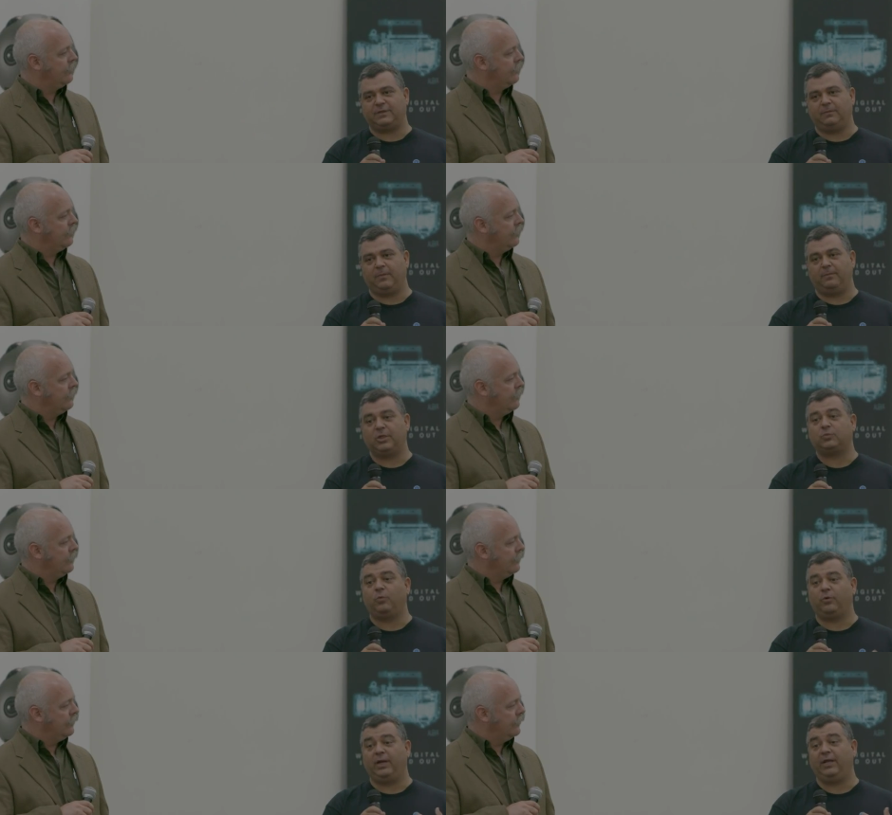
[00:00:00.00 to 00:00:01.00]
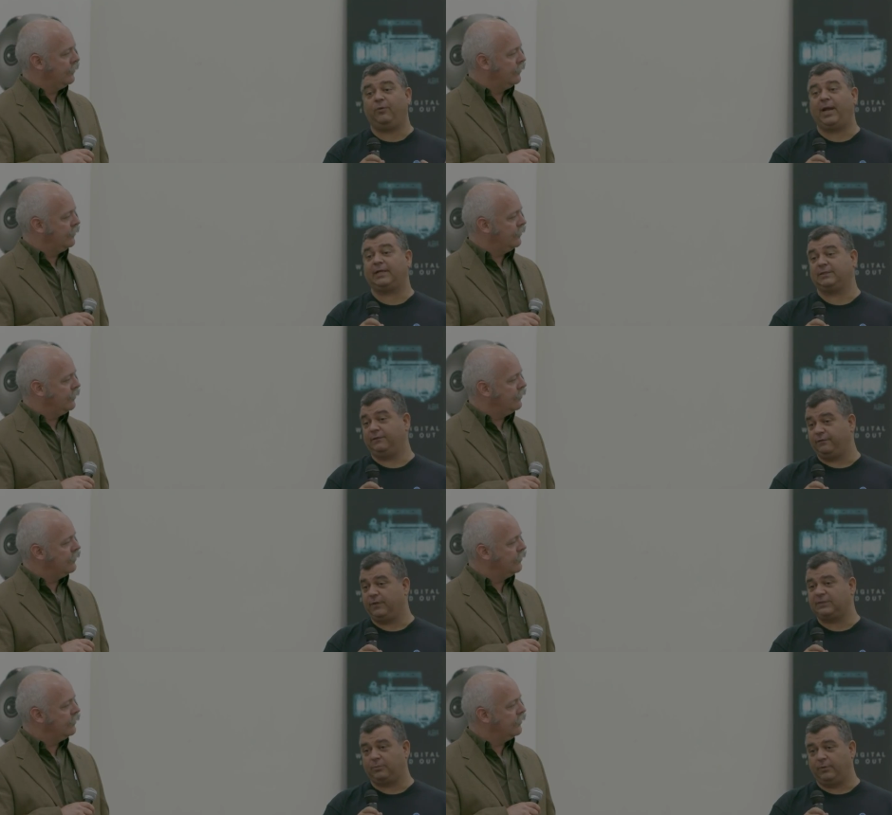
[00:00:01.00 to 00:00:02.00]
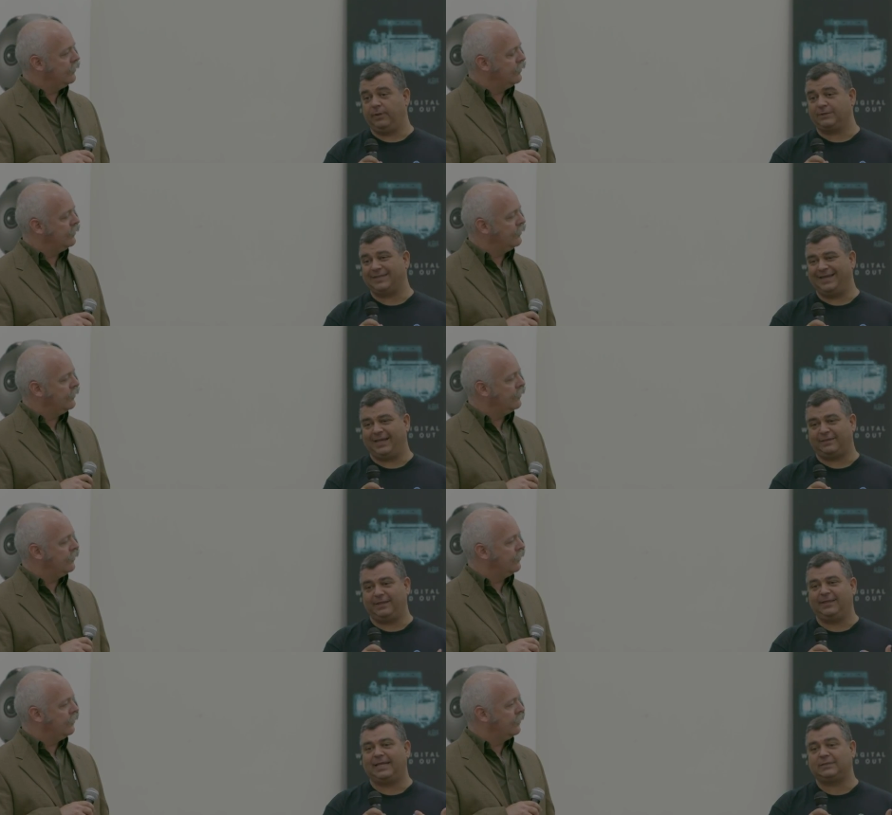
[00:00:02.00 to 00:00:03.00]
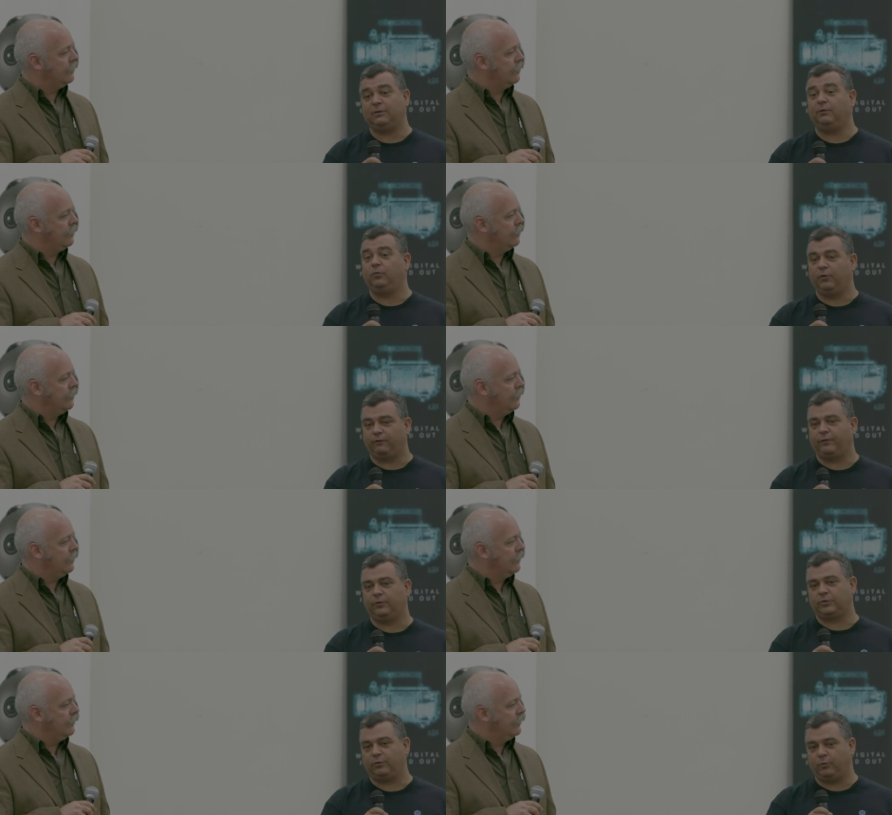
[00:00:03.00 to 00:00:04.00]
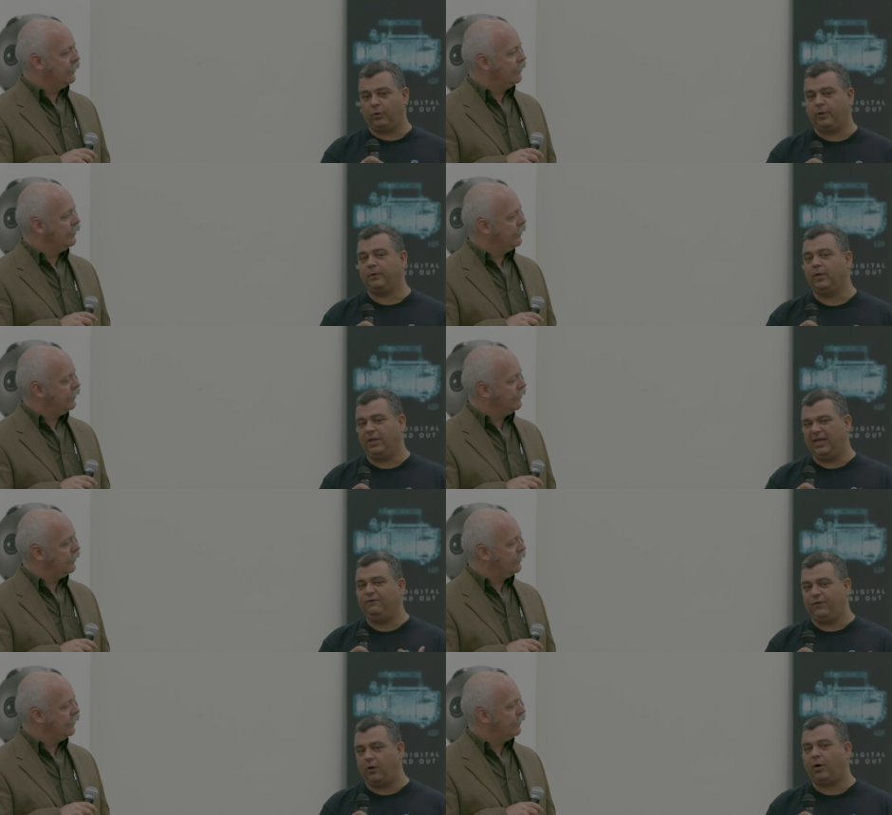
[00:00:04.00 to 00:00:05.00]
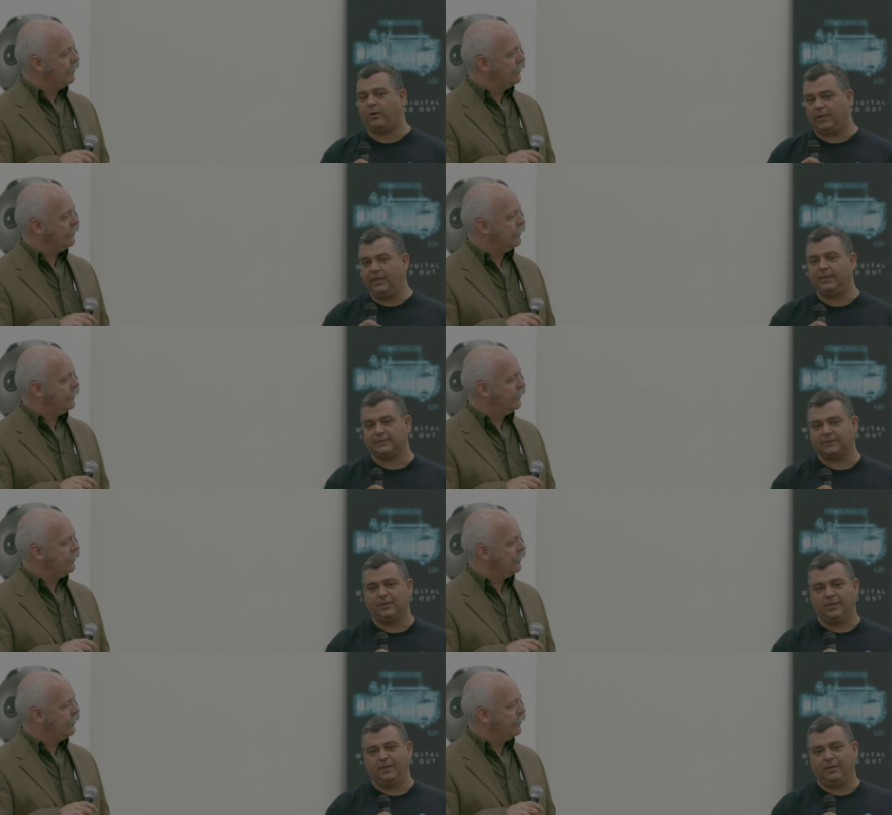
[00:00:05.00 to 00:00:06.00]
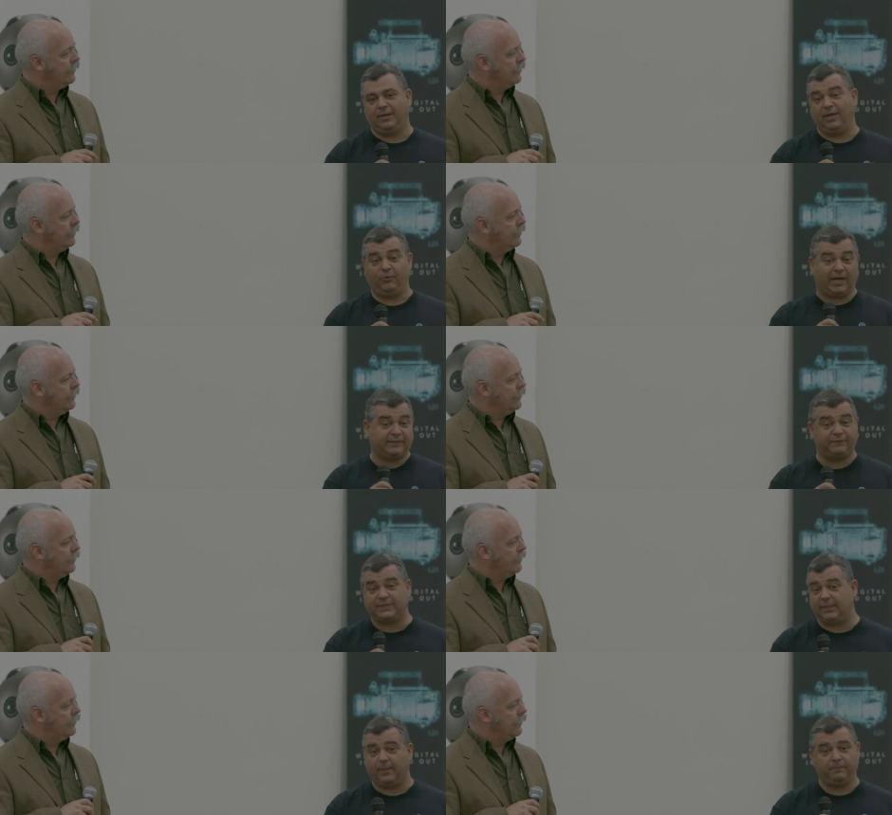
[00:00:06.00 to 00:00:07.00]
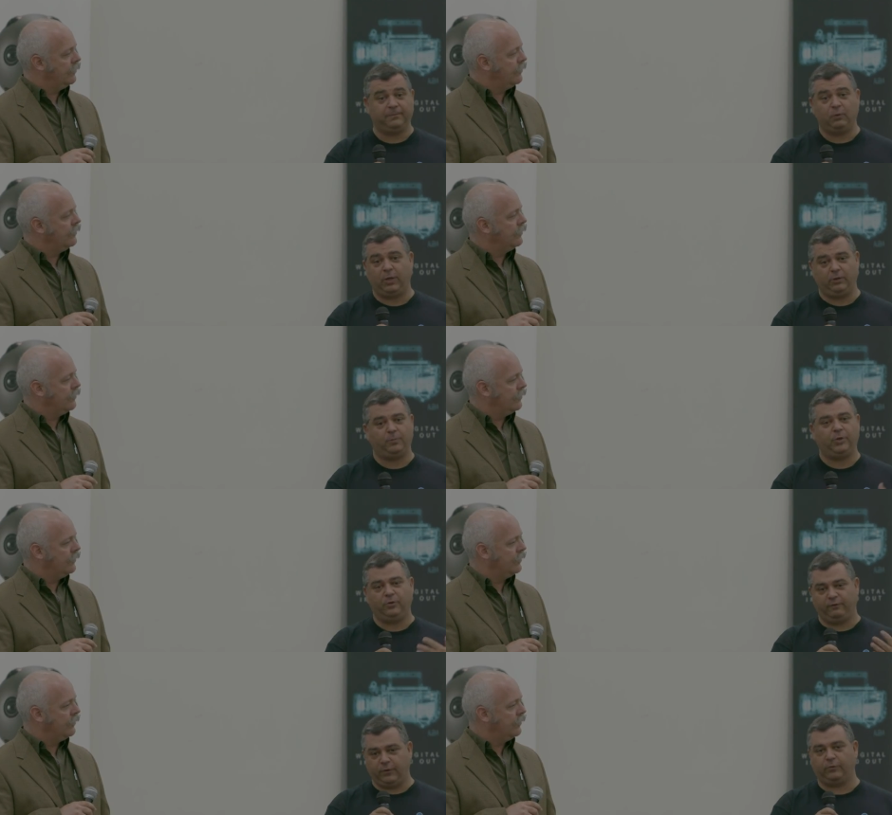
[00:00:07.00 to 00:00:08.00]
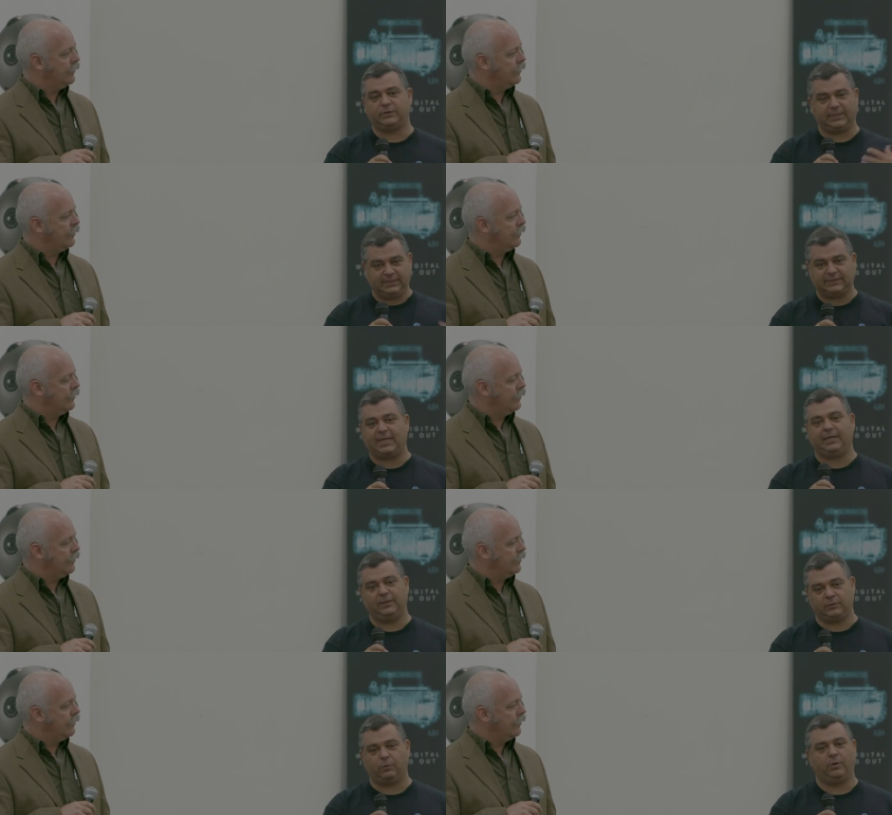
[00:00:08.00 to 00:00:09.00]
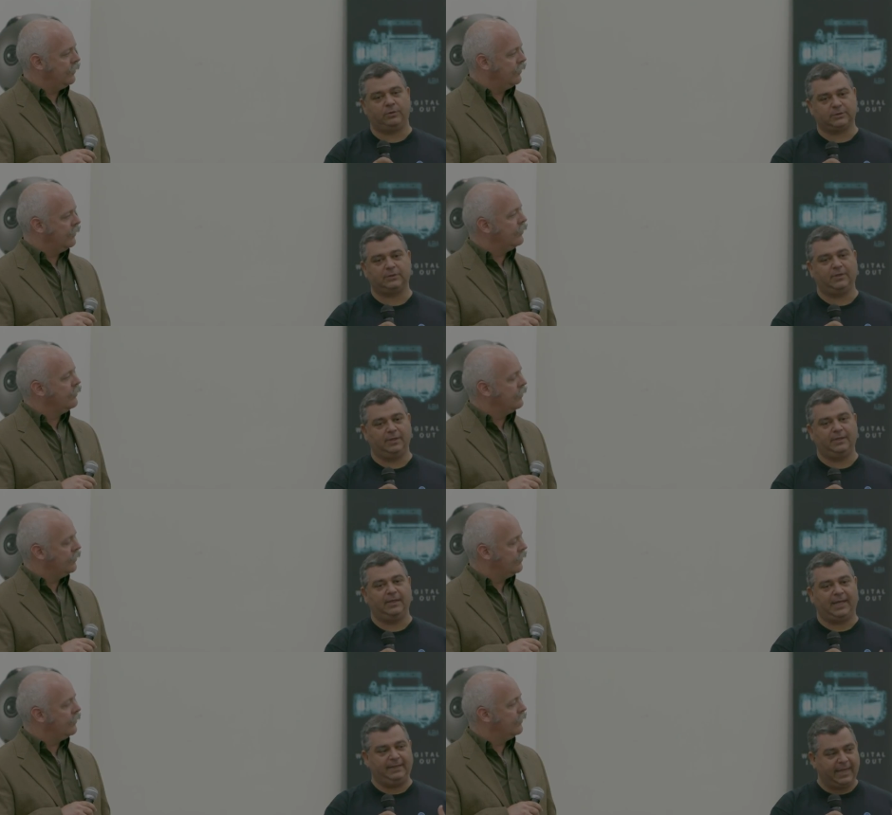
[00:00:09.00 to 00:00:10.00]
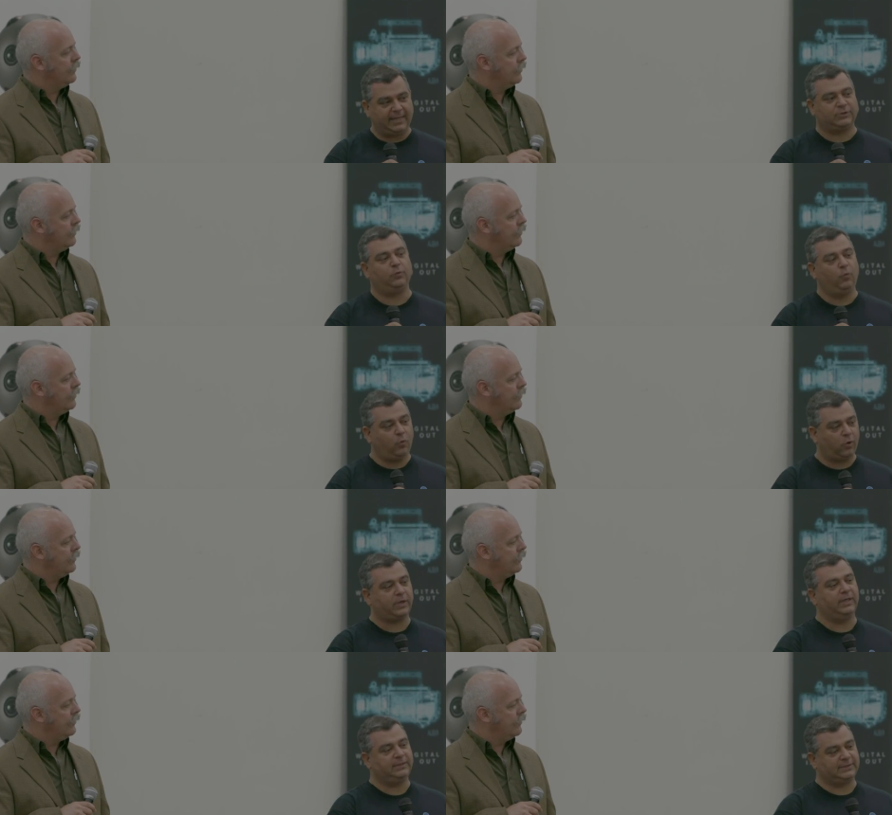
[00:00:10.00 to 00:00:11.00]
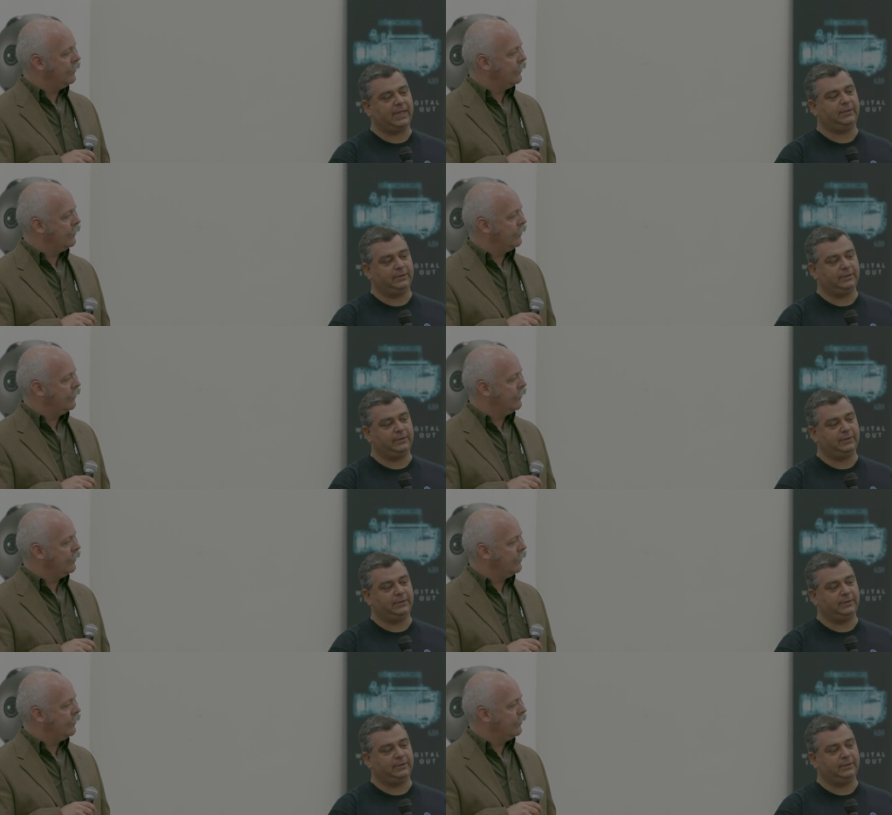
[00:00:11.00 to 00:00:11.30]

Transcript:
Speaker 1: them a much more interactive experience, and I think that's the real future where in VR is interactive cinema, where you put your viewers inside these worlds and they get to work inside